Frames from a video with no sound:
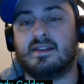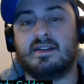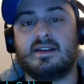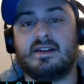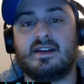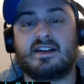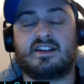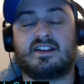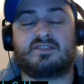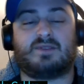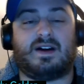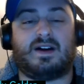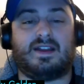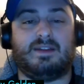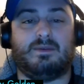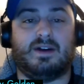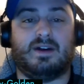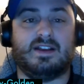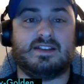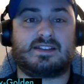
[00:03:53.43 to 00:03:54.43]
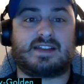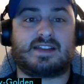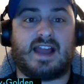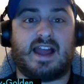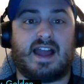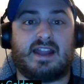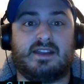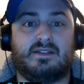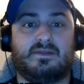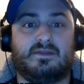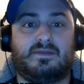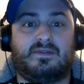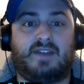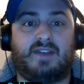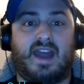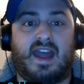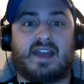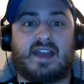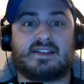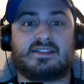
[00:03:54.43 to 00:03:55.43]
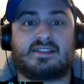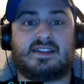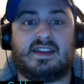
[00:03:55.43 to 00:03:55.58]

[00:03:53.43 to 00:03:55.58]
Because while he was kind of fast,